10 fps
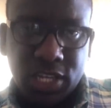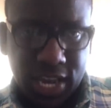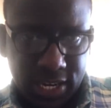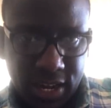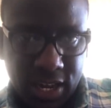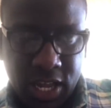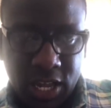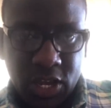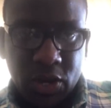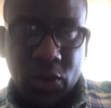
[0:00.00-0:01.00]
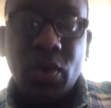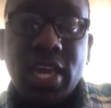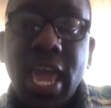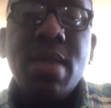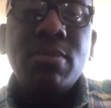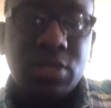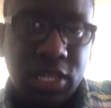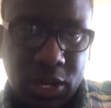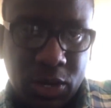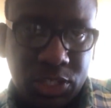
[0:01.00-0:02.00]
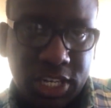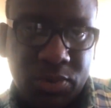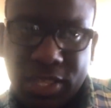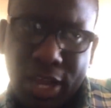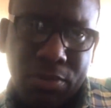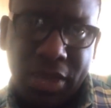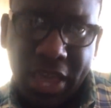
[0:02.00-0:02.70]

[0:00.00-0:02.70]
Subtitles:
negotiator who came to negotiate